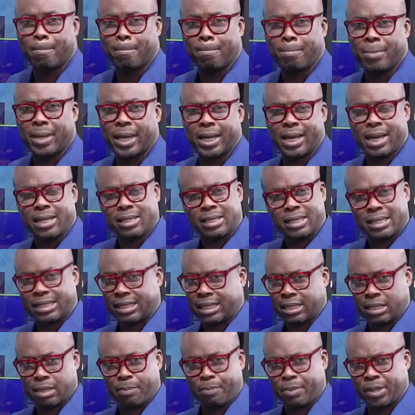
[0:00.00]
It doesn't say
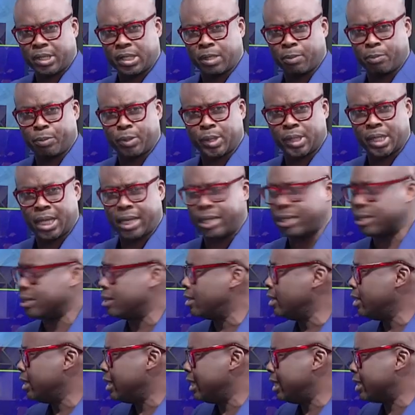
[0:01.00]
the person presiding.
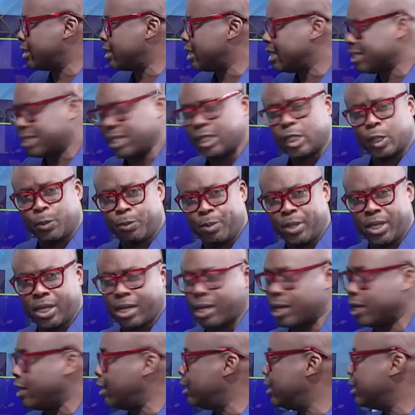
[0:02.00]
It says the
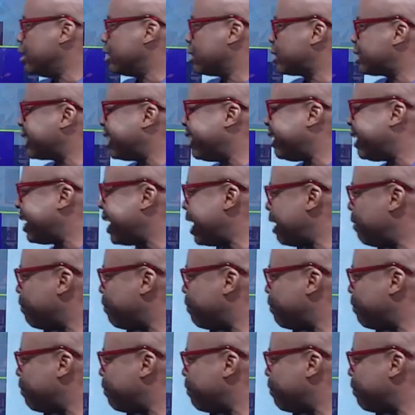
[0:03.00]
speaker shall have